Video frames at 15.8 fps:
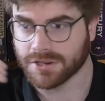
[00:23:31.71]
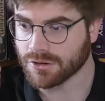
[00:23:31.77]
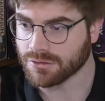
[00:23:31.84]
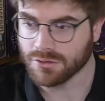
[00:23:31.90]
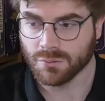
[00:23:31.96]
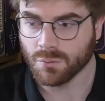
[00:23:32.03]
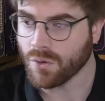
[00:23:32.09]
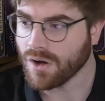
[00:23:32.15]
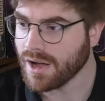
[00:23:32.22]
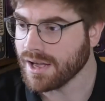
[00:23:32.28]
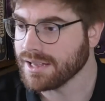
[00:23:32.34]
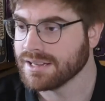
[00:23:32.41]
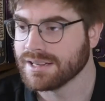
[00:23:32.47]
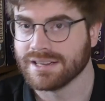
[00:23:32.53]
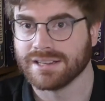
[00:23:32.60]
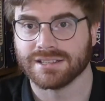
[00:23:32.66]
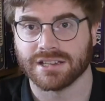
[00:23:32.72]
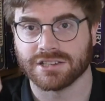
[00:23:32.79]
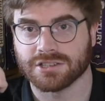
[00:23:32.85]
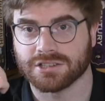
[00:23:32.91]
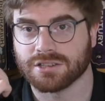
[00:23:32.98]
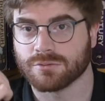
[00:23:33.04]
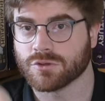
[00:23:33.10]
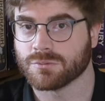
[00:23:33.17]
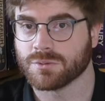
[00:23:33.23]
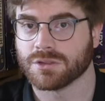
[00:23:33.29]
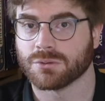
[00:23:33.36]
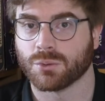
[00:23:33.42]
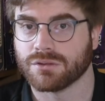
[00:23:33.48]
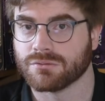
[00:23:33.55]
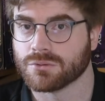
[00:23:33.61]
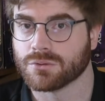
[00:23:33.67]
I don't know why. That just seems to be the
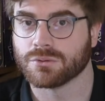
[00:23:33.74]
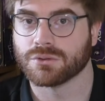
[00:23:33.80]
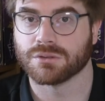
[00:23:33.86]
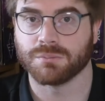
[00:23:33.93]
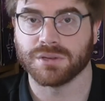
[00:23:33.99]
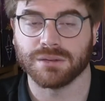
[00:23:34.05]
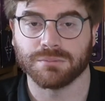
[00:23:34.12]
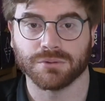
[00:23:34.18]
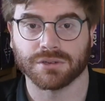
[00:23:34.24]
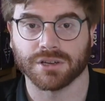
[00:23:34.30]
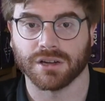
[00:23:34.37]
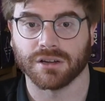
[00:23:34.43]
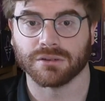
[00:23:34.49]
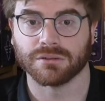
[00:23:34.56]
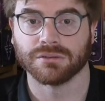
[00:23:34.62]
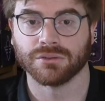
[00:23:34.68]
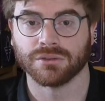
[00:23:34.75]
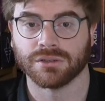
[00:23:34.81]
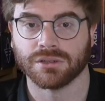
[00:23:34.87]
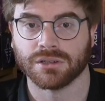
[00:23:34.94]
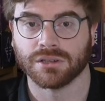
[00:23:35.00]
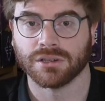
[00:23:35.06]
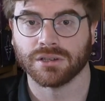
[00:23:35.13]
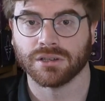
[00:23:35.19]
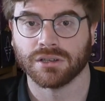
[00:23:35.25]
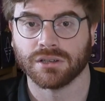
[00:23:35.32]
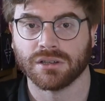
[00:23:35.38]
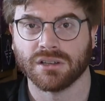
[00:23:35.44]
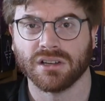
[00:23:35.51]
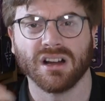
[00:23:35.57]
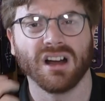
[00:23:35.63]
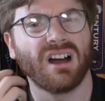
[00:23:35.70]
one rule that people go,
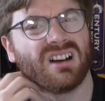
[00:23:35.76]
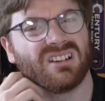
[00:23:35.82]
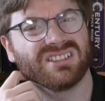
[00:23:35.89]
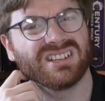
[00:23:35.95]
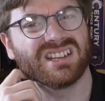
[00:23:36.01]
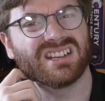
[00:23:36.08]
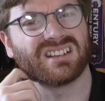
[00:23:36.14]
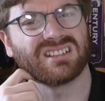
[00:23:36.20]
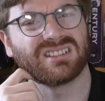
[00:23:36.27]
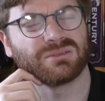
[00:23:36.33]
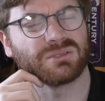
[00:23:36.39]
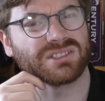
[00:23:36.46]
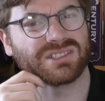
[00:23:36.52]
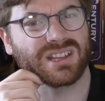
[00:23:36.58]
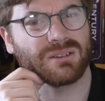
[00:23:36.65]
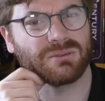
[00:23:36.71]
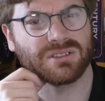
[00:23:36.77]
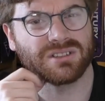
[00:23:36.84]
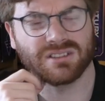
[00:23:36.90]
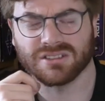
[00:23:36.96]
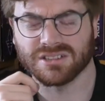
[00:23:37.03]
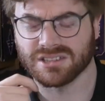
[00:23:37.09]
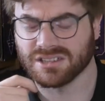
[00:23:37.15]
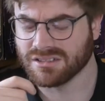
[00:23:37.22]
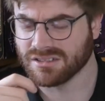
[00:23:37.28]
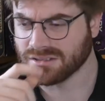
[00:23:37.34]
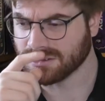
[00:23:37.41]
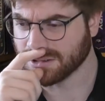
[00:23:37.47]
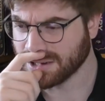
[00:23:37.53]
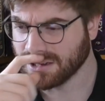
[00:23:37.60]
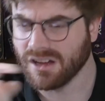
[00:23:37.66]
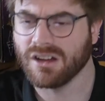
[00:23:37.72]
oh yeah, what's that one? Oh
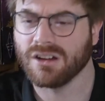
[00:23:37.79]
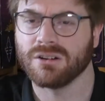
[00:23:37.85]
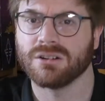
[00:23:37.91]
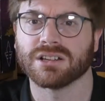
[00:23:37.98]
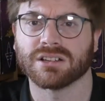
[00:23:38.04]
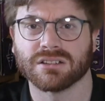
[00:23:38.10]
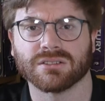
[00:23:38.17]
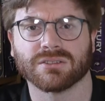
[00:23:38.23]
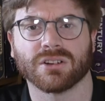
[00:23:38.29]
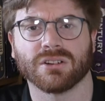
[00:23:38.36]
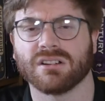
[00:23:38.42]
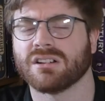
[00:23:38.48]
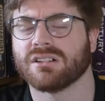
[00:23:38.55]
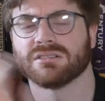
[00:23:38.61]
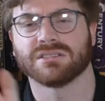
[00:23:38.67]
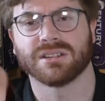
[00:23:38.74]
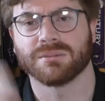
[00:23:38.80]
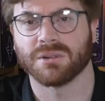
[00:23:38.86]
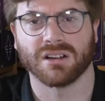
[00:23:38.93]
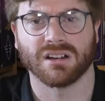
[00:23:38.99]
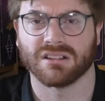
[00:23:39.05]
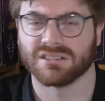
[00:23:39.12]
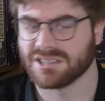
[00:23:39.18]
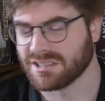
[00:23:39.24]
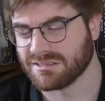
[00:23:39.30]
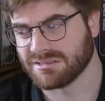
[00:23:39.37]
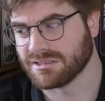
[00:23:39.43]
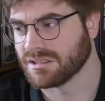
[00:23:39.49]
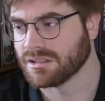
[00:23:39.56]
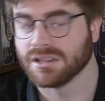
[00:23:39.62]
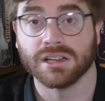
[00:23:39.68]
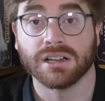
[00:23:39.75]
yeah, oh I could have got, oh no, oh
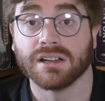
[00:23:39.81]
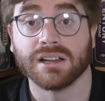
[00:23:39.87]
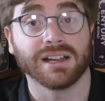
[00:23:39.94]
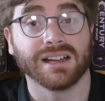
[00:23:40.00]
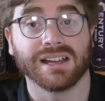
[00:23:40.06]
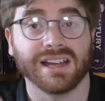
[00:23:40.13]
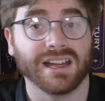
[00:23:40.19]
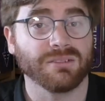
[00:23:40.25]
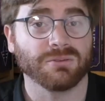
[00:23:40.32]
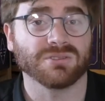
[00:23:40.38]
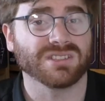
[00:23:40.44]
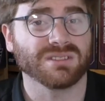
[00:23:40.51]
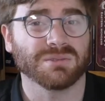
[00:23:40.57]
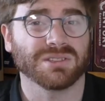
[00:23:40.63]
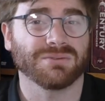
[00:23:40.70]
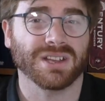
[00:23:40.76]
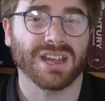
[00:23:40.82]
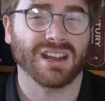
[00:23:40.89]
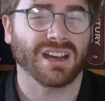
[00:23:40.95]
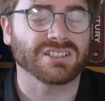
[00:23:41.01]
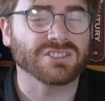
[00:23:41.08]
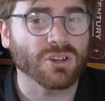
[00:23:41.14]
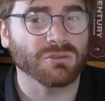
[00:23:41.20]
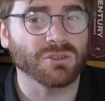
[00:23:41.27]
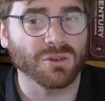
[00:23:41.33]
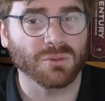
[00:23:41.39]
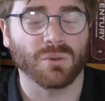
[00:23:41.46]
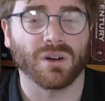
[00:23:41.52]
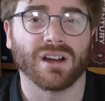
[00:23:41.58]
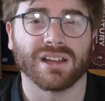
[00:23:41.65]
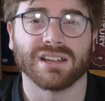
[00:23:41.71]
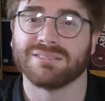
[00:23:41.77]
yeah. Everyone seems to forget it. I don't know
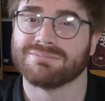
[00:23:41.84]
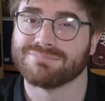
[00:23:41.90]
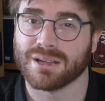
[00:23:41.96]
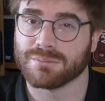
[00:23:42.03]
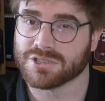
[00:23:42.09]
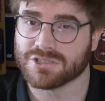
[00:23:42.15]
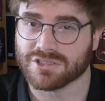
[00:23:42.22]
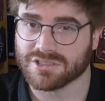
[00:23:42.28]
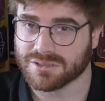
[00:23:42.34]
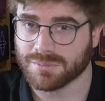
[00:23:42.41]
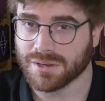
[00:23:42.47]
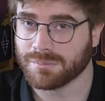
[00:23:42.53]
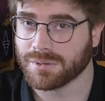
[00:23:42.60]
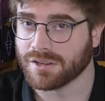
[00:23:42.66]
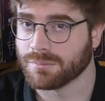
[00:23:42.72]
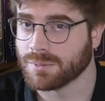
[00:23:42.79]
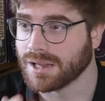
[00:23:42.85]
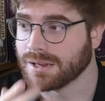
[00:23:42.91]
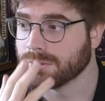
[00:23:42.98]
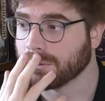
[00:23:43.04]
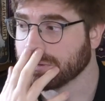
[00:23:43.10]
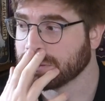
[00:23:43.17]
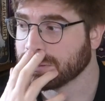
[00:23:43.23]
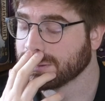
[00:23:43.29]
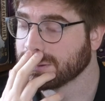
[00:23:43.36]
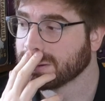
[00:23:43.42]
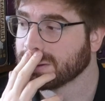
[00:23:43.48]
why. Maybe it's just the people I've played with.